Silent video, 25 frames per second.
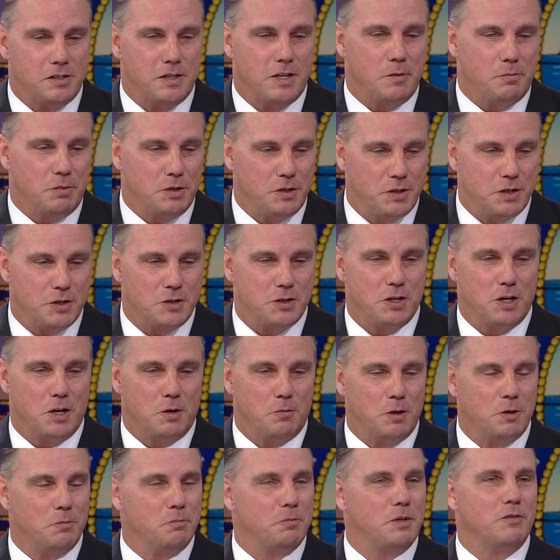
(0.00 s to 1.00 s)
of that position, I
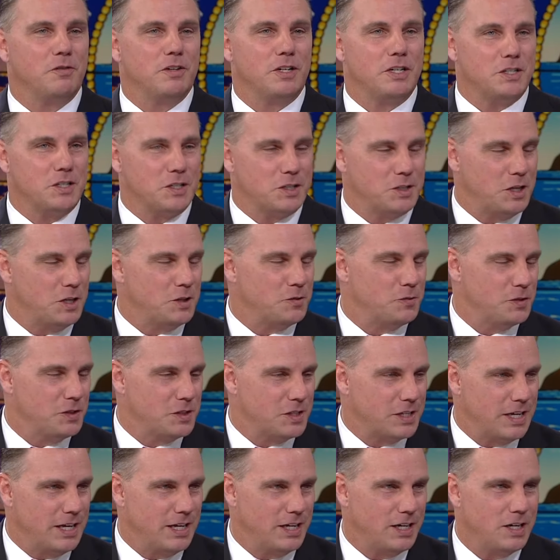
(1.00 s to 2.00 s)
wouldn't be very successful as
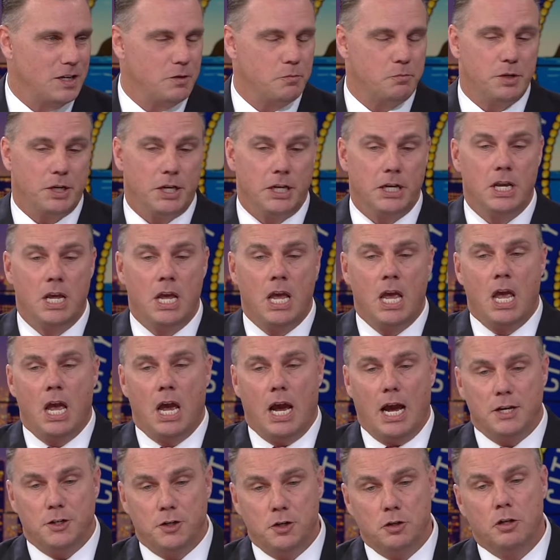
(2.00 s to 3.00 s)
a candidate. But
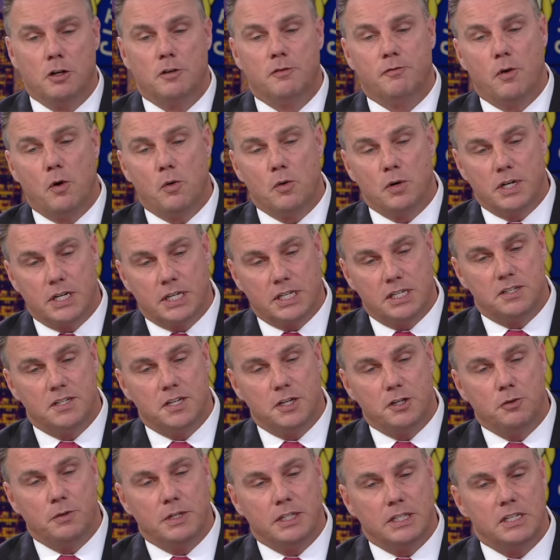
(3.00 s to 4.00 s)
I do look forward to
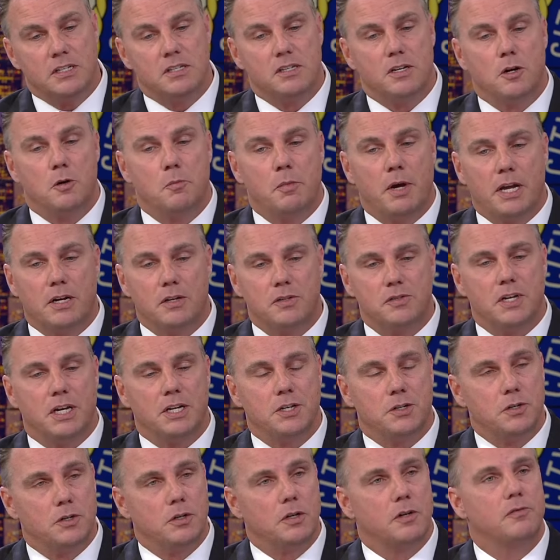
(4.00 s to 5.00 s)
continuing these legal battles. I
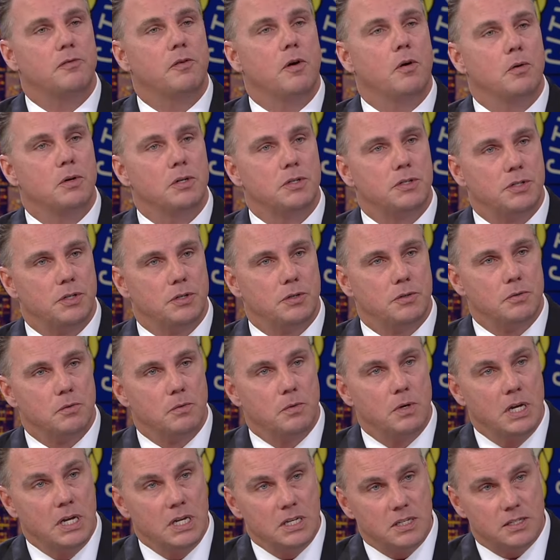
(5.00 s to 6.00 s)
do look forward to
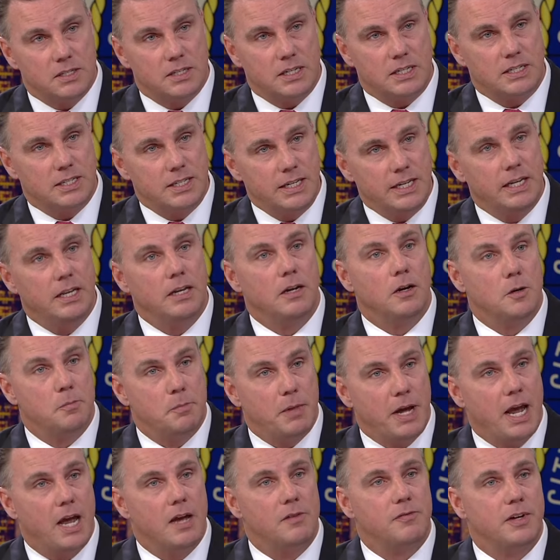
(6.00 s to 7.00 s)
succeeding on
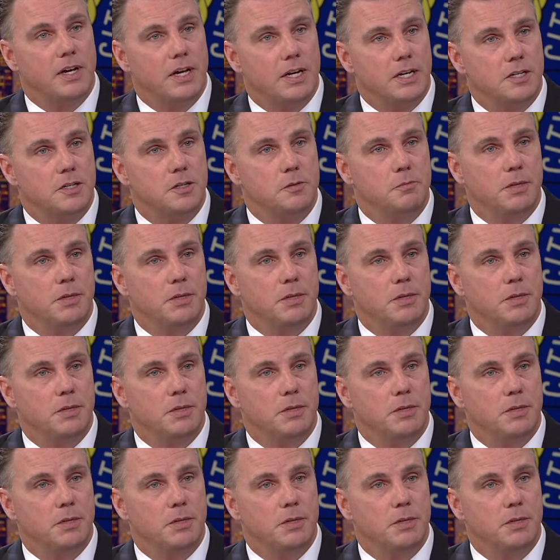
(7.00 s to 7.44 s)
behalf of Huntington